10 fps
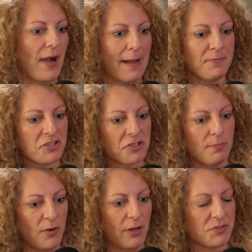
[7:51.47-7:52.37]
So Abner
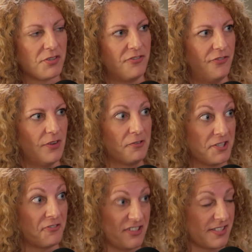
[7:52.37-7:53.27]
Shimony was a
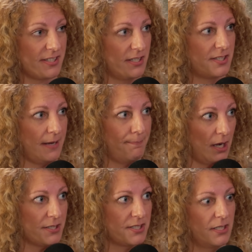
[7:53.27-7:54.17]
was a physicist at
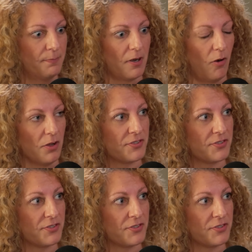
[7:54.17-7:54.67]
Boston. Was a